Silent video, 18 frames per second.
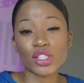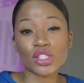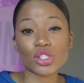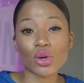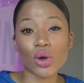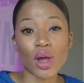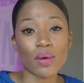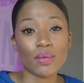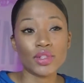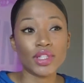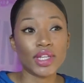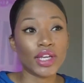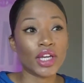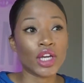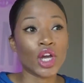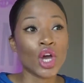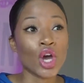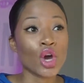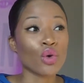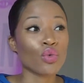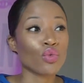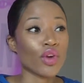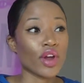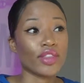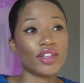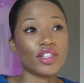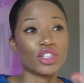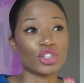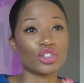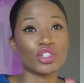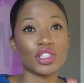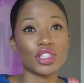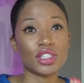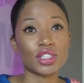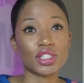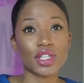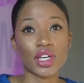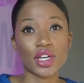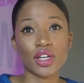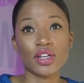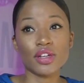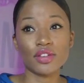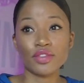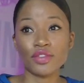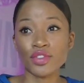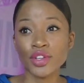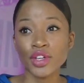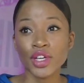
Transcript: So I would run the streets of